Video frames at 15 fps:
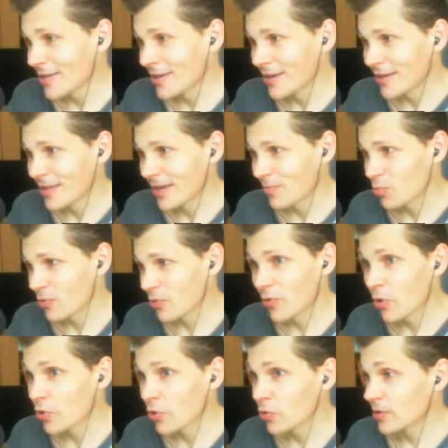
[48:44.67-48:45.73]
Yeah, that
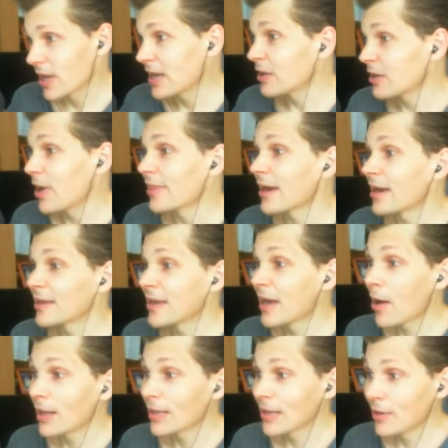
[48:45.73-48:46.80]
was not good. Anyway, they are
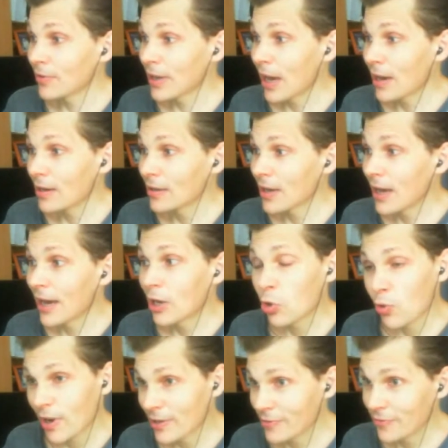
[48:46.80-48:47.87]
now allowing a
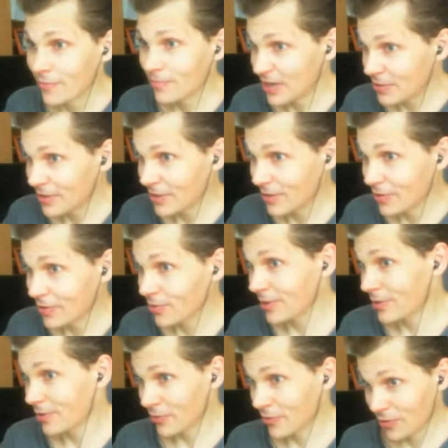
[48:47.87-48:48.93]
grace period, so
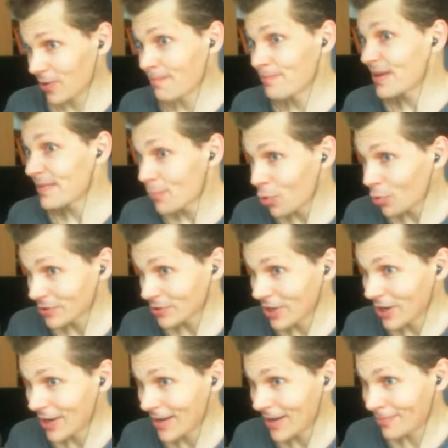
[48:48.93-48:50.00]
at least you've got a bit more
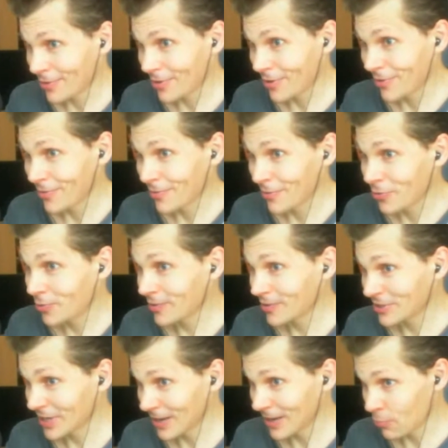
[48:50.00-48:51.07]
time. So as soon
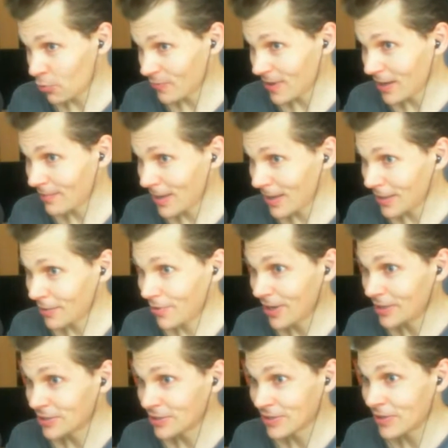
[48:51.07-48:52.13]
as the tank moves out of melee
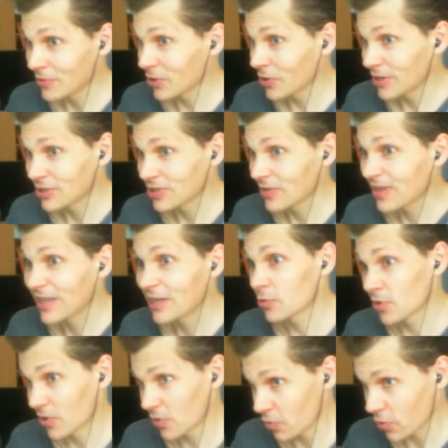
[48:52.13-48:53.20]
range, he isn't going to just
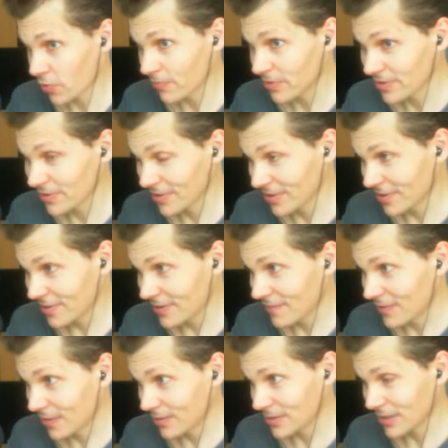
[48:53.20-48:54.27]
kill the group
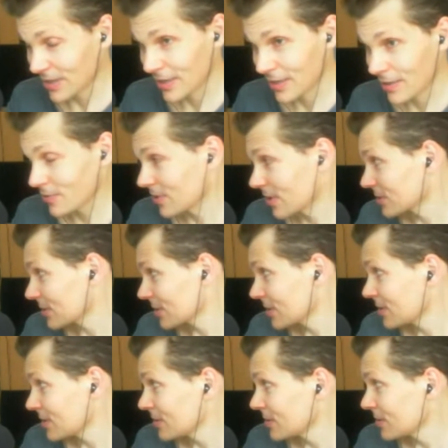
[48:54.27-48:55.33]
if the other tank hasn't
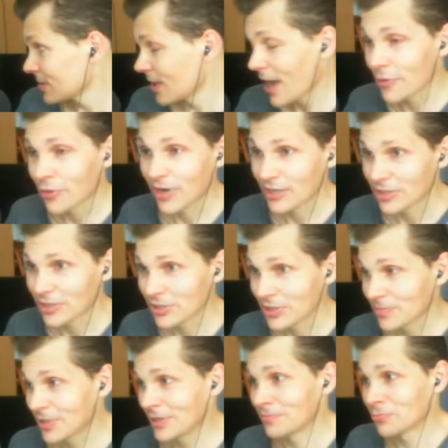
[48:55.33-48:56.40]
actually
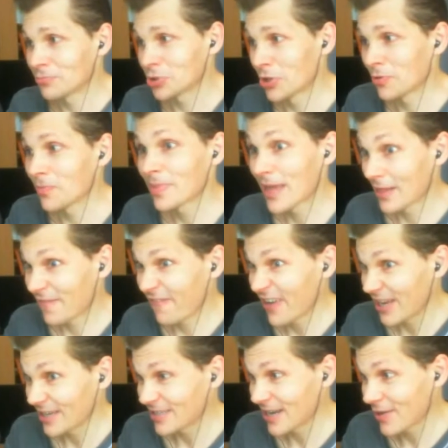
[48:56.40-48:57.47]
jumped in. So that's
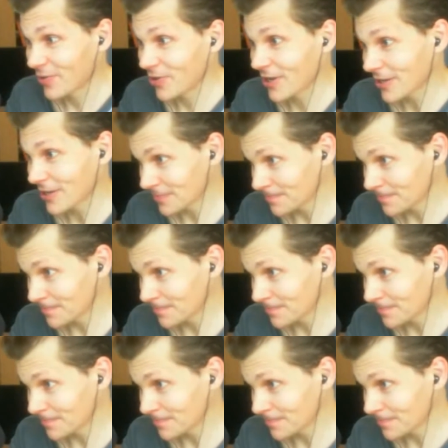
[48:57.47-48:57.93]
fantastic.